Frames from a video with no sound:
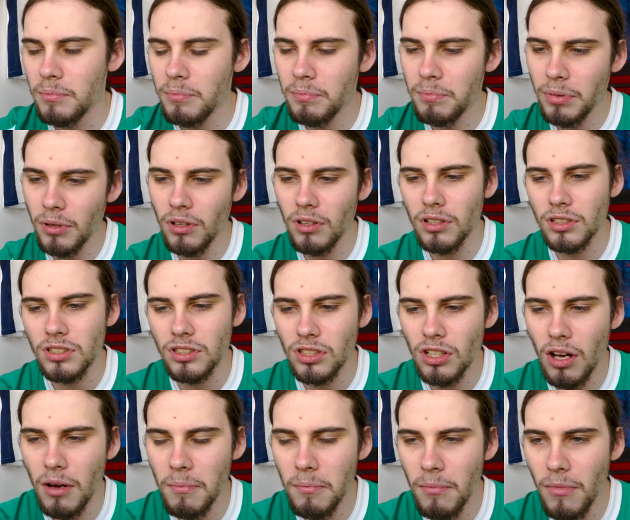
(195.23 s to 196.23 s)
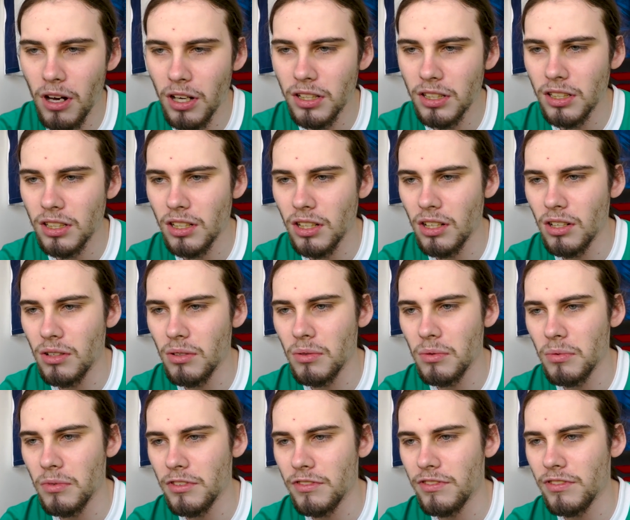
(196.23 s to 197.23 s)
But I might go
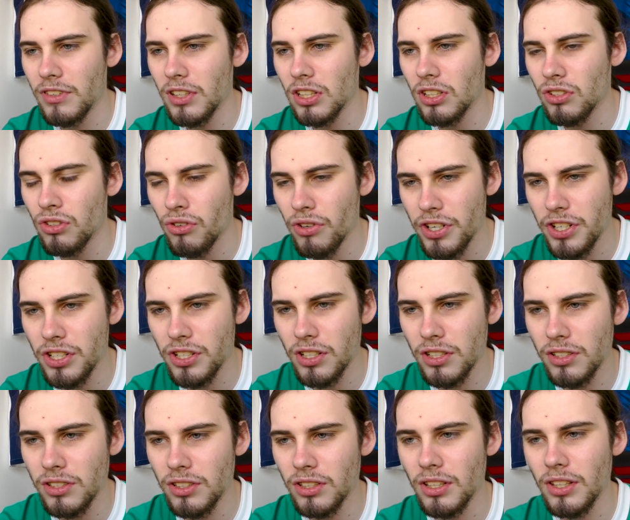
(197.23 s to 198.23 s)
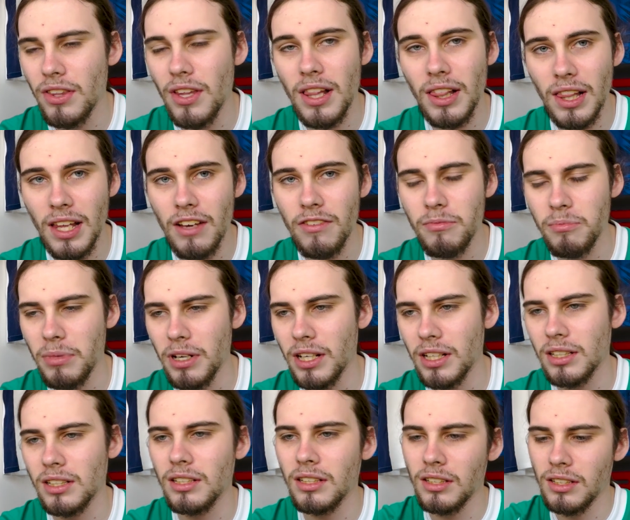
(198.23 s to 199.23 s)
with Christensen, the left
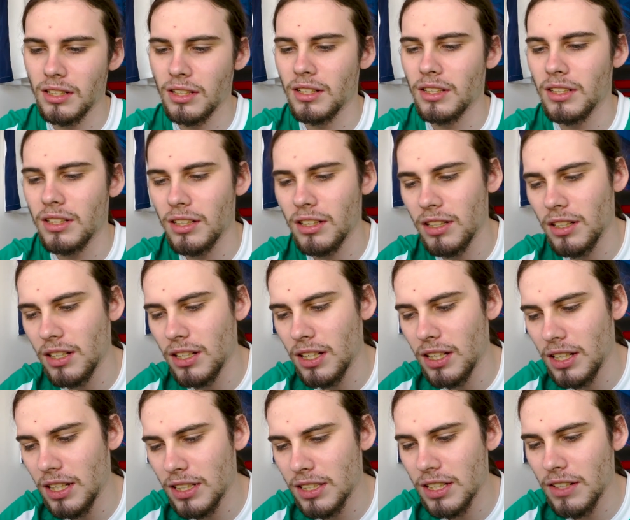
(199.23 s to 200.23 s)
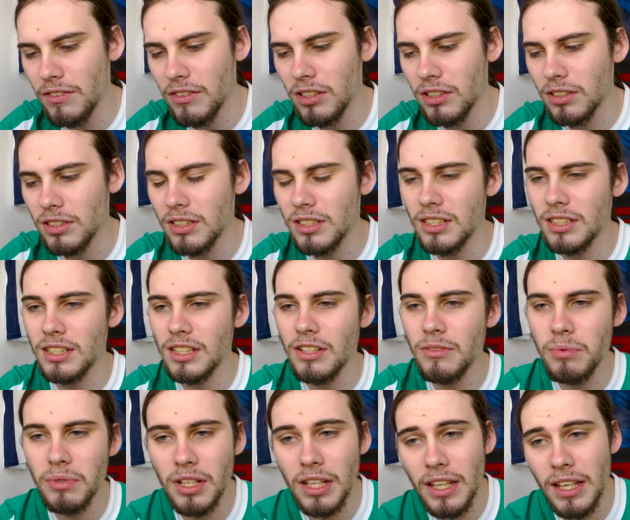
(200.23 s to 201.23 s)
back. Let's have a look to see
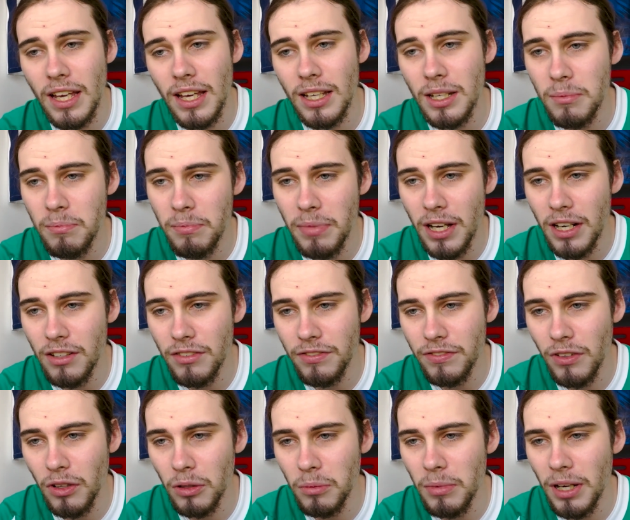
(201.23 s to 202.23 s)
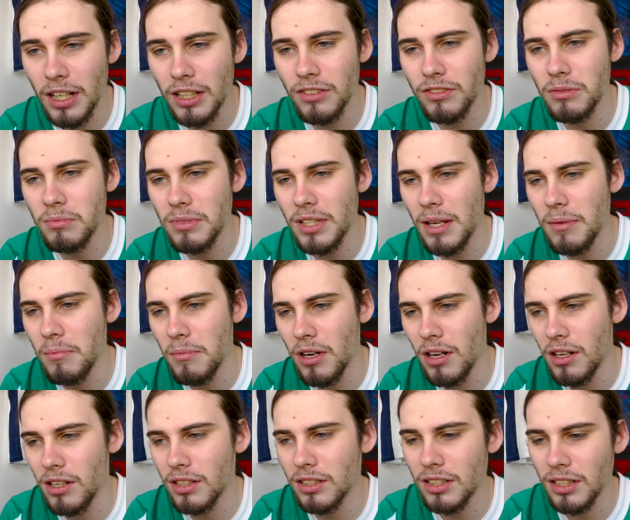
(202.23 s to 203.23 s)
if we can get any better fullbacks from
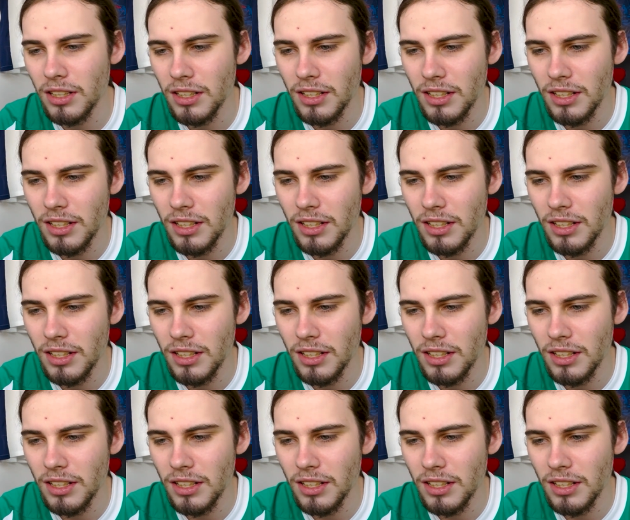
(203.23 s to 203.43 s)
Denmark.